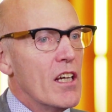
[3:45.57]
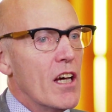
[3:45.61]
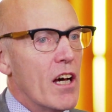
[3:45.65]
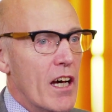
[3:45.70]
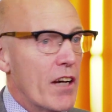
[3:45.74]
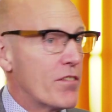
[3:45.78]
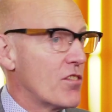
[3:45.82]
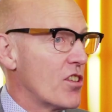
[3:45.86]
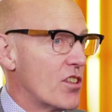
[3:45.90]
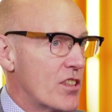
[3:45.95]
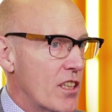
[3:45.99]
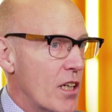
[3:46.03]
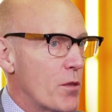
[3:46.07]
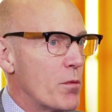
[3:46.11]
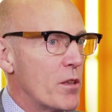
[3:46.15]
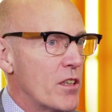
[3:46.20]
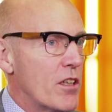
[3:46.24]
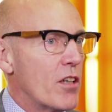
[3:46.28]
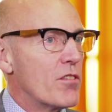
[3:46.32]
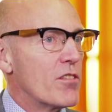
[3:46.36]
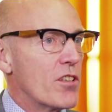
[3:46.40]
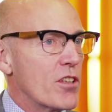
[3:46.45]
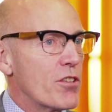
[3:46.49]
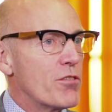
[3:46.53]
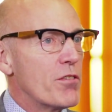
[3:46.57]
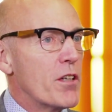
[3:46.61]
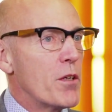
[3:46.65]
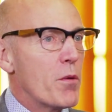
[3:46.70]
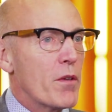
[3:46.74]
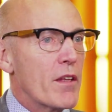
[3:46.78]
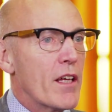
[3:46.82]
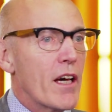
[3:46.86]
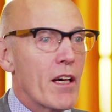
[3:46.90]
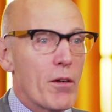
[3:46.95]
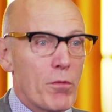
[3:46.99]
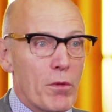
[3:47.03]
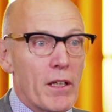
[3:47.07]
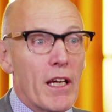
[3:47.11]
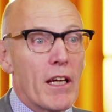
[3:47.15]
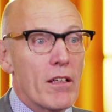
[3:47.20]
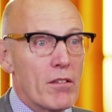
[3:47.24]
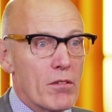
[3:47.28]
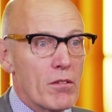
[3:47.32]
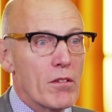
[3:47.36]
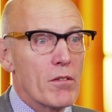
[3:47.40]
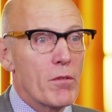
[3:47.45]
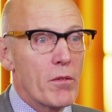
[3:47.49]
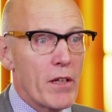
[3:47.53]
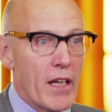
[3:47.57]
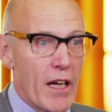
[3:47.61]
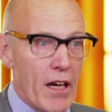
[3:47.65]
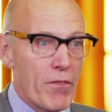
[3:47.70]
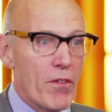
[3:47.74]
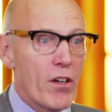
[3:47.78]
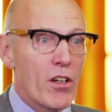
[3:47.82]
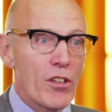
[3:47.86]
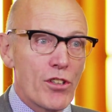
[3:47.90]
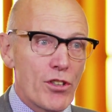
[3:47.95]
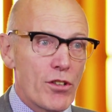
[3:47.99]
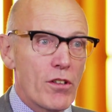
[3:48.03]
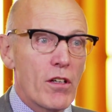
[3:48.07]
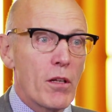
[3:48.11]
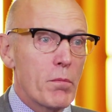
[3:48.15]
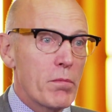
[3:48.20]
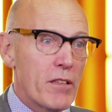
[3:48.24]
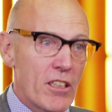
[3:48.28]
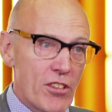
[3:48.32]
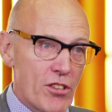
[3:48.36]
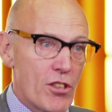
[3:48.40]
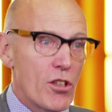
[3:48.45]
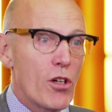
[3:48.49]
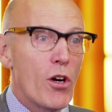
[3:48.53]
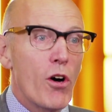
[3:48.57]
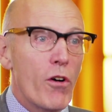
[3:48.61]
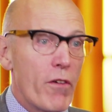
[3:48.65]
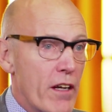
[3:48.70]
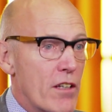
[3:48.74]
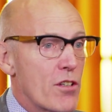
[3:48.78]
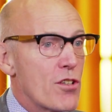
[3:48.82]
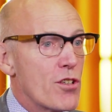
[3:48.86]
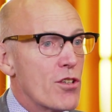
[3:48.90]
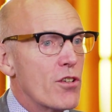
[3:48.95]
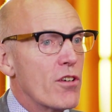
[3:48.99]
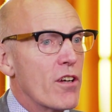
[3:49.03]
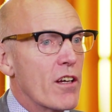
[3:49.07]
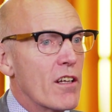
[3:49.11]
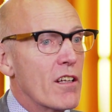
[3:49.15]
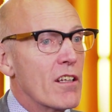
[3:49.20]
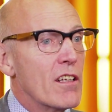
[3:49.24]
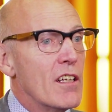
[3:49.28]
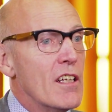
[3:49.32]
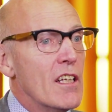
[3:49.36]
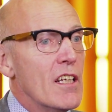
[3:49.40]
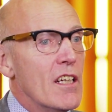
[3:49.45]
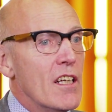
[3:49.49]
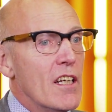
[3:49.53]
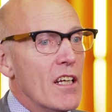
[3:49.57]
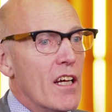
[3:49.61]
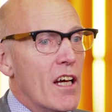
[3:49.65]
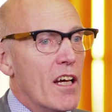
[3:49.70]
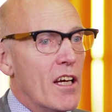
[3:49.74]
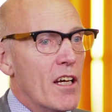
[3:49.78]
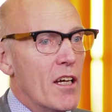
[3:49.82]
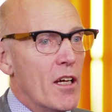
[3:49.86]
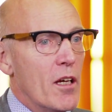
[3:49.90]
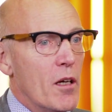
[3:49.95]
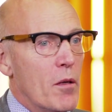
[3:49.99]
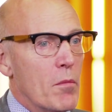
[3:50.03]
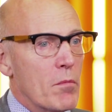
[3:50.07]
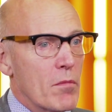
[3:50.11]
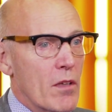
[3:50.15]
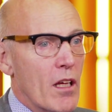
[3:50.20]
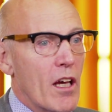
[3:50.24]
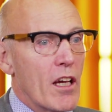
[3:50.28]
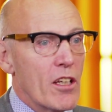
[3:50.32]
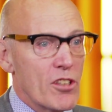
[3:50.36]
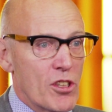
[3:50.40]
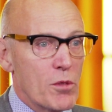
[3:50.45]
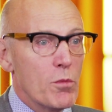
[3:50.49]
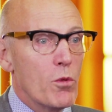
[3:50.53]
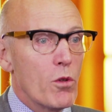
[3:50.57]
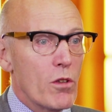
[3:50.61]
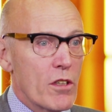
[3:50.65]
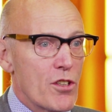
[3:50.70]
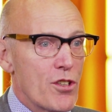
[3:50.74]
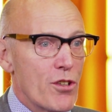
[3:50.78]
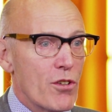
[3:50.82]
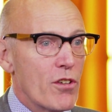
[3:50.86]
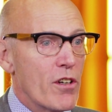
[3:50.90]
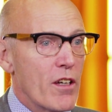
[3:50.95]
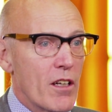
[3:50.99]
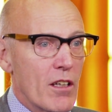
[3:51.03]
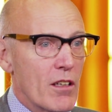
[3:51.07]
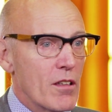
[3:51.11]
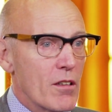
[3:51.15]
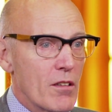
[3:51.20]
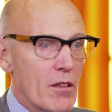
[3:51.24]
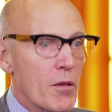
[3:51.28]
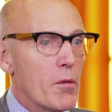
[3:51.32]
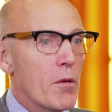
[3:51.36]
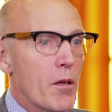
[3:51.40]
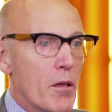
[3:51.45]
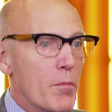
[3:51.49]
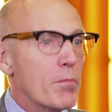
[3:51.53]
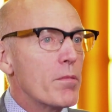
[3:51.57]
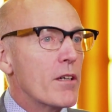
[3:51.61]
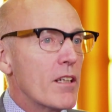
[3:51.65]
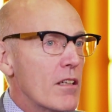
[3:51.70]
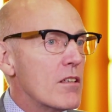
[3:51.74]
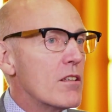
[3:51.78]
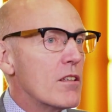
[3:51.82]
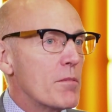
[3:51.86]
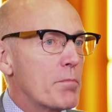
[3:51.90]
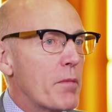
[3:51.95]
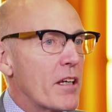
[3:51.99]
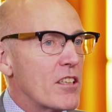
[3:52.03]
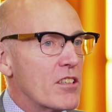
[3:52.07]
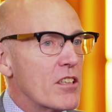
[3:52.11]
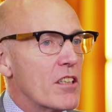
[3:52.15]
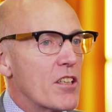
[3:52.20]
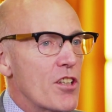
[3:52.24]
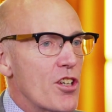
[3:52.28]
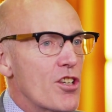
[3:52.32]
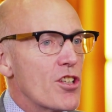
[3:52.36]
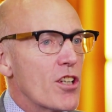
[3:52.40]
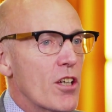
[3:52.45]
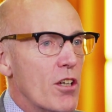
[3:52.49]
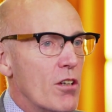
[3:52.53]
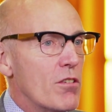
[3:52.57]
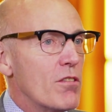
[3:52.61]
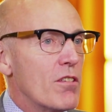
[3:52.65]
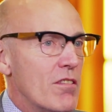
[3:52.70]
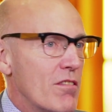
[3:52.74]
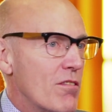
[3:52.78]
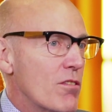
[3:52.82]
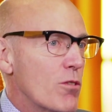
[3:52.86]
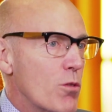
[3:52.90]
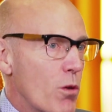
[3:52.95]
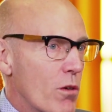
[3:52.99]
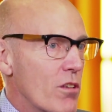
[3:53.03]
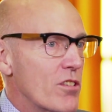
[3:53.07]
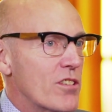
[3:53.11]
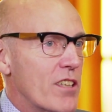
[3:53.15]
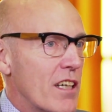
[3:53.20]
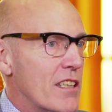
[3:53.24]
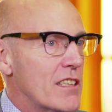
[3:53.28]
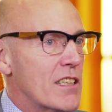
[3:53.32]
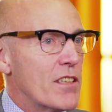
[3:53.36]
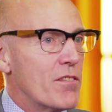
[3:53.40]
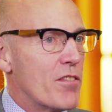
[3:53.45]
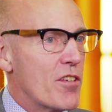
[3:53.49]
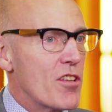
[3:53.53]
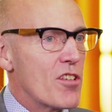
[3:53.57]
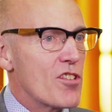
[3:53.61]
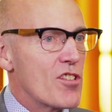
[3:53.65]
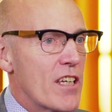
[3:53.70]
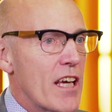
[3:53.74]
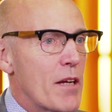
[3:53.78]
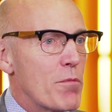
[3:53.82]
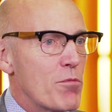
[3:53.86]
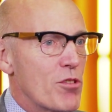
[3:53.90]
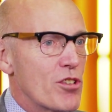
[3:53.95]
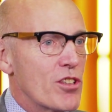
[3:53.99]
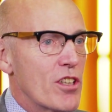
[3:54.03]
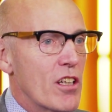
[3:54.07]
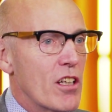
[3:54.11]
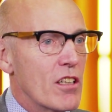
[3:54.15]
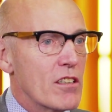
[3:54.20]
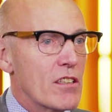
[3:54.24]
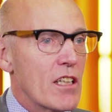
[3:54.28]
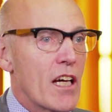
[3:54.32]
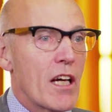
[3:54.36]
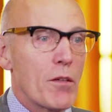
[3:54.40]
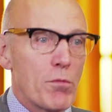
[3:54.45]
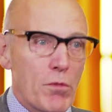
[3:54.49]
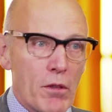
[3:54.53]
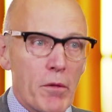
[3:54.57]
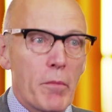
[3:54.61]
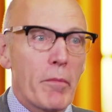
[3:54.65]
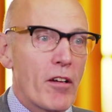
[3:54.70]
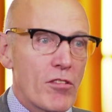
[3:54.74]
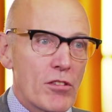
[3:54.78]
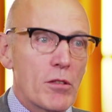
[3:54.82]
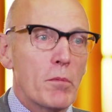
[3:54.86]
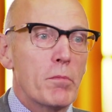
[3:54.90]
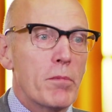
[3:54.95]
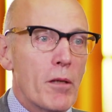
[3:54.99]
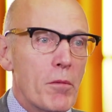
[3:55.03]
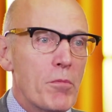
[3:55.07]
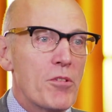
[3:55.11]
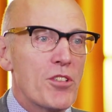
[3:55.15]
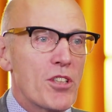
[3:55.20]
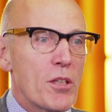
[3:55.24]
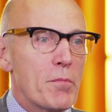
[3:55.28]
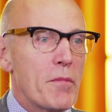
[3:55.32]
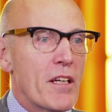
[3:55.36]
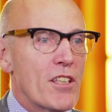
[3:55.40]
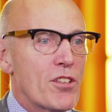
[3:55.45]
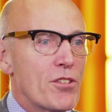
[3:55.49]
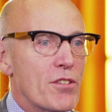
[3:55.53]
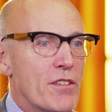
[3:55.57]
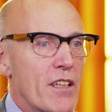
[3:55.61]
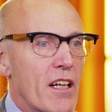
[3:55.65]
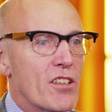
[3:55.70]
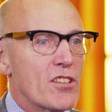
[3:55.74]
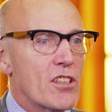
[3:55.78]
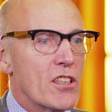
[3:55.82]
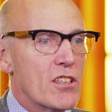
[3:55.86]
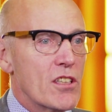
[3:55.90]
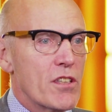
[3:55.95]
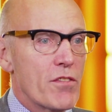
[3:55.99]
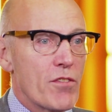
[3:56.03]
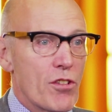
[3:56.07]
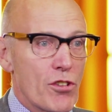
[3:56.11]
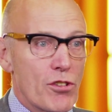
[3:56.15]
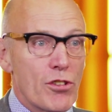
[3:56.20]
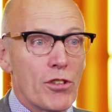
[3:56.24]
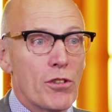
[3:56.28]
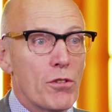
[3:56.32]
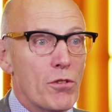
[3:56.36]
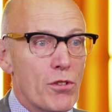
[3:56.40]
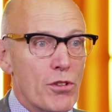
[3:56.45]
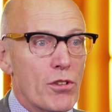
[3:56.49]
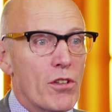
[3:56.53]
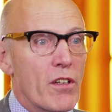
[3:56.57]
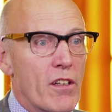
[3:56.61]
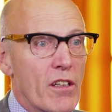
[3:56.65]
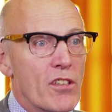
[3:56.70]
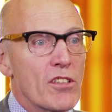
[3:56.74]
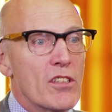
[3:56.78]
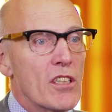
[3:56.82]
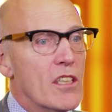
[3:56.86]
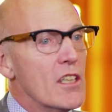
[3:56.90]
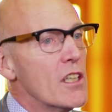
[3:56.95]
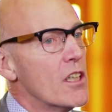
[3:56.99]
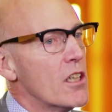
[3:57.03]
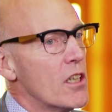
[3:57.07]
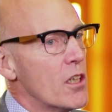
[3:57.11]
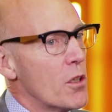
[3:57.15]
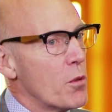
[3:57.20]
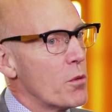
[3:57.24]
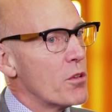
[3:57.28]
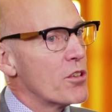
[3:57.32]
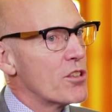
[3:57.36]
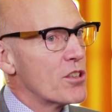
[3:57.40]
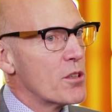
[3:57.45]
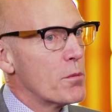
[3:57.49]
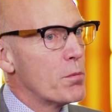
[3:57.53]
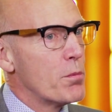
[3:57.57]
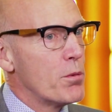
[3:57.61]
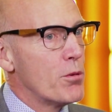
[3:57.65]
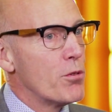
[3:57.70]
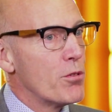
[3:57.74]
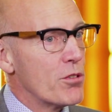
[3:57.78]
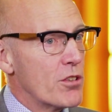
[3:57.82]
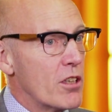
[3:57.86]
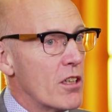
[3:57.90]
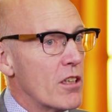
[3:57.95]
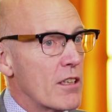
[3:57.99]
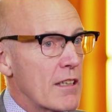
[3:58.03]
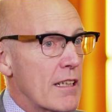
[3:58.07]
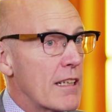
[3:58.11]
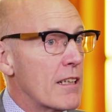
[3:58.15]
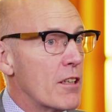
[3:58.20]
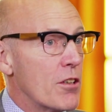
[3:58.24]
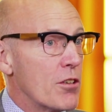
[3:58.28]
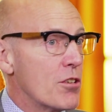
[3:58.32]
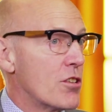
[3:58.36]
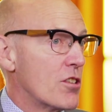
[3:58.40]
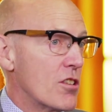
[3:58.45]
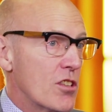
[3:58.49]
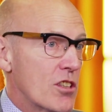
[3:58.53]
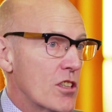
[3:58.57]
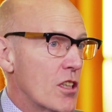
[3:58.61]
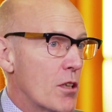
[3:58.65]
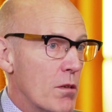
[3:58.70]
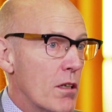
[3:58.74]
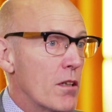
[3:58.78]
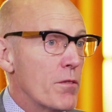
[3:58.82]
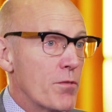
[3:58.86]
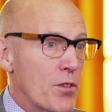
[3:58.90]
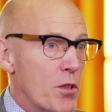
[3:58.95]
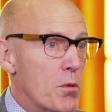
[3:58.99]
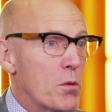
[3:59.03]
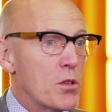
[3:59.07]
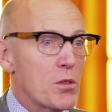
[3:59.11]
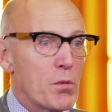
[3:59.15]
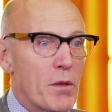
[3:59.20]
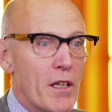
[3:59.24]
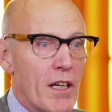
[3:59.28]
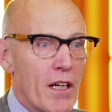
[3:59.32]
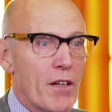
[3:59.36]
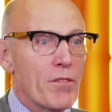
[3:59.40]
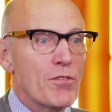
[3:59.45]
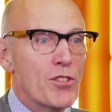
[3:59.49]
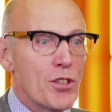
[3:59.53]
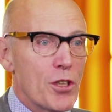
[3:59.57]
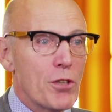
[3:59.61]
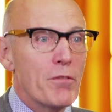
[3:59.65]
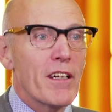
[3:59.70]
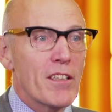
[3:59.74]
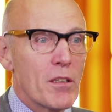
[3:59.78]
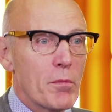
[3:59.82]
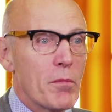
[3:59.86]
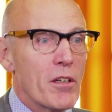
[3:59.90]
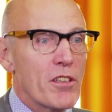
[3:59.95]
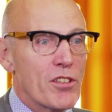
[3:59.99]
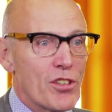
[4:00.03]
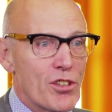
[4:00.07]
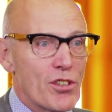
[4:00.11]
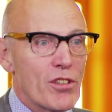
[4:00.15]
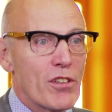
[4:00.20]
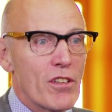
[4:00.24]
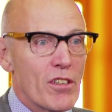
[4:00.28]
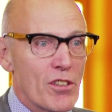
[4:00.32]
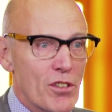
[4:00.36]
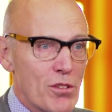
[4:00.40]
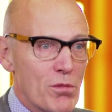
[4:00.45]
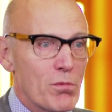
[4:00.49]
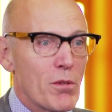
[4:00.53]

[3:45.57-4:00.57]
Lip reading: I have to say we don't agree with that. We have our trial plus the HORAD trial, a smaller trial, but basically showed qualitatively the same result, and we're about to publish a meta-analysis of the two trials which support our conclusions. So our view is we have two randomized trials,